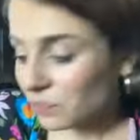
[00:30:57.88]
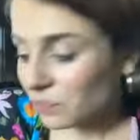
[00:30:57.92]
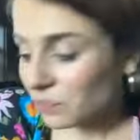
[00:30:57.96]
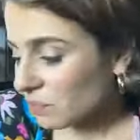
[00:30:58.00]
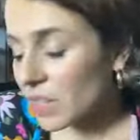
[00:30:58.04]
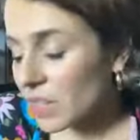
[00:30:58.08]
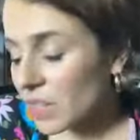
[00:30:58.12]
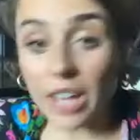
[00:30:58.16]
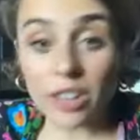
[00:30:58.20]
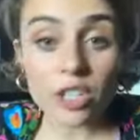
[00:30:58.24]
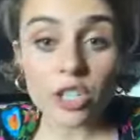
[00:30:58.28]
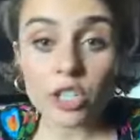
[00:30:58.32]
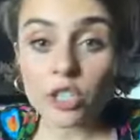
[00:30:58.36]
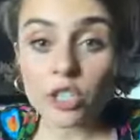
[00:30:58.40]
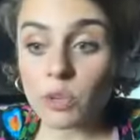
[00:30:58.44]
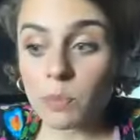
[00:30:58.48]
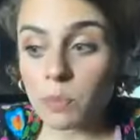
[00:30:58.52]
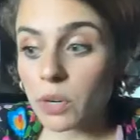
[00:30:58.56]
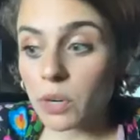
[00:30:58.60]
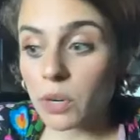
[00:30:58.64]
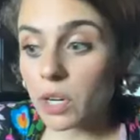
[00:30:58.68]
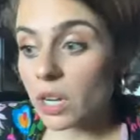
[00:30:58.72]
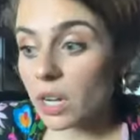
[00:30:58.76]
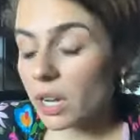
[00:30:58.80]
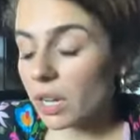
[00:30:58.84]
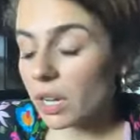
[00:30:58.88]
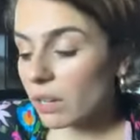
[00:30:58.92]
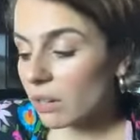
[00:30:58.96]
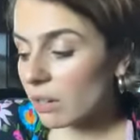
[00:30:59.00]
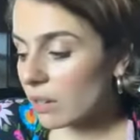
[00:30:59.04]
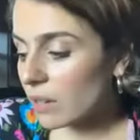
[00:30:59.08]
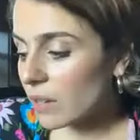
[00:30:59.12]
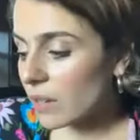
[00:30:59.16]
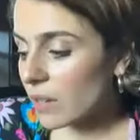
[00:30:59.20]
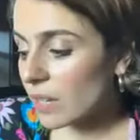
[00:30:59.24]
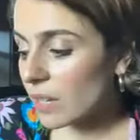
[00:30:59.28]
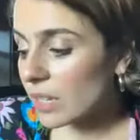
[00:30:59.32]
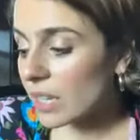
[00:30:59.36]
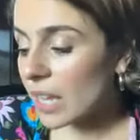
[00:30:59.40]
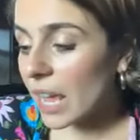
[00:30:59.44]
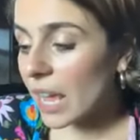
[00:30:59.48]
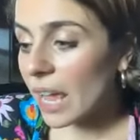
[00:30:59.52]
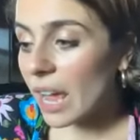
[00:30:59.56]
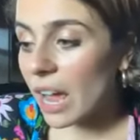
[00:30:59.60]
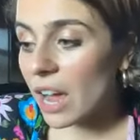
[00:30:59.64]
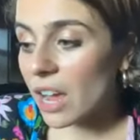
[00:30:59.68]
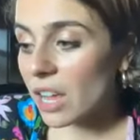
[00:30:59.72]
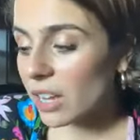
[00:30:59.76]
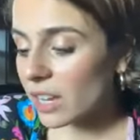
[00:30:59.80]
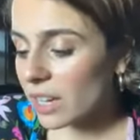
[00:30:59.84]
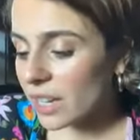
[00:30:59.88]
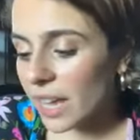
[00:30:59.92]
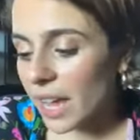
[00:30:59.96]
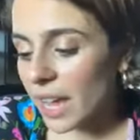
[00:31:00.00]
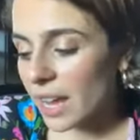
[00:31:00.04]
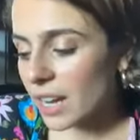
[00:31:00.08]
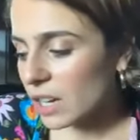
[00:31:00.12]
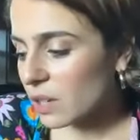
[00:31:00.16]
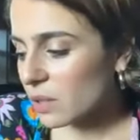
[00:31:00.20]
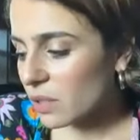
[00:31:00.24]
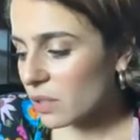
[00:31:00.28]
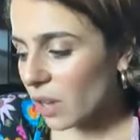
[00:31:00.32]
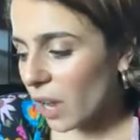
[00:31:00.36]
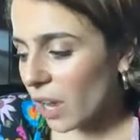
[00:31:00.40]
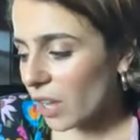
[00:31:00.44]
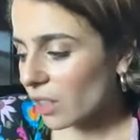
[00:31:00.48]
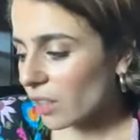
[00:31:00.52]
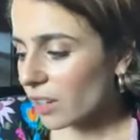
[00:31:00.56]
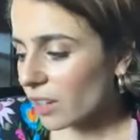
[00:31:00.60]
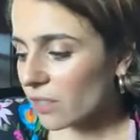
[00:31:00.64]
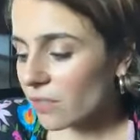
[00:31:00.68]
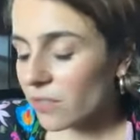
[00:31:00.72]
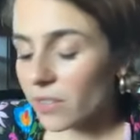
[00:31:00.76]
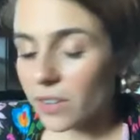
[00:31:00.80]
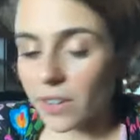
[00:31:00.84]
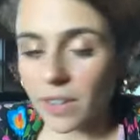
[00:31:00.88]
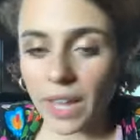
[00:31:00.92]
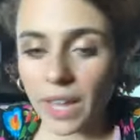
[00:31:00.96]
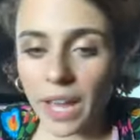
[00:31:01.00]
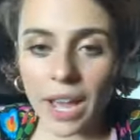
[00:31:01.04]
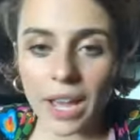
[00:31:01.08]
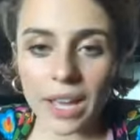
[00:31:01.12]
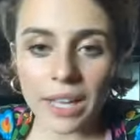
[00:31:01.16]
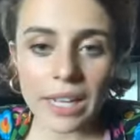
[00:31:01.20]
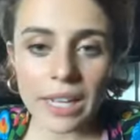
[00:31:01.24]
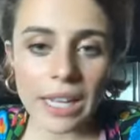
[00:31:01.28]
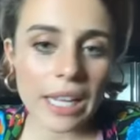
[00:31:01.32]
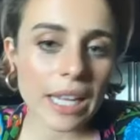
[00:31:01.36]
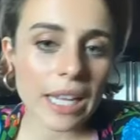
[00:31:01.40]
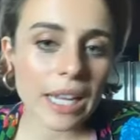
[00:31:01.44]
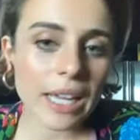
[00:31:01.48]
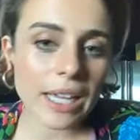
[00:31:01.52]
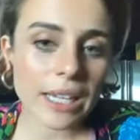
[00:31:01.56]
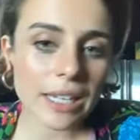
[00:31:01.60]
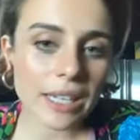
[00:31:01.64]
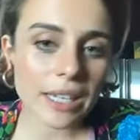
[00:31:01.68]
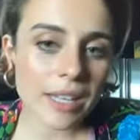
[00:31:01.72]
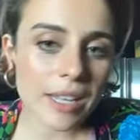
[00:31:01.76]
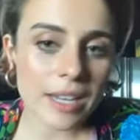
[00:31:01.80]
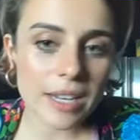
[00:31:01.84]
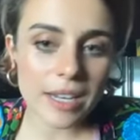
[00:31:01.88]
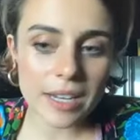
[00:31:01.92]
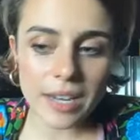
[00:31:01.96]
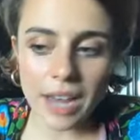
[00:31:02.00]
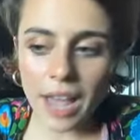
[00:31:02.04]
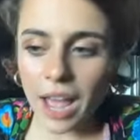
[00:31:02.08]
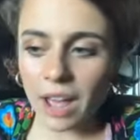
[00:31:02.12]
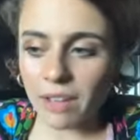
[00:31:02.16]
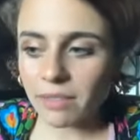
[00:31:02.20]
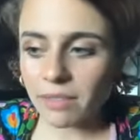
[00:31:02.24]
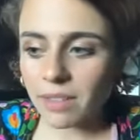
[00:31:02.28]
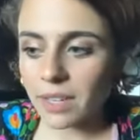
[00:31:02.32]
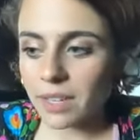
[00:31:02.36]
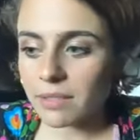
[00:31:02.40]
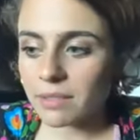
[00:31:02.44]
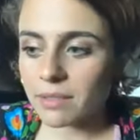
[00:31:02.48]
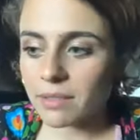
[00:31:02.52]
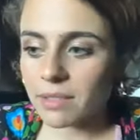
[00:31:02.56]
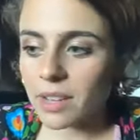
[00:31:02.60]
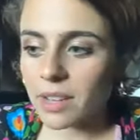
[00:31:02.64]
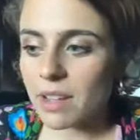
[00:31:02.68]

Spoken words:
Yeah, they're super good. I looked for that and they didn't have it.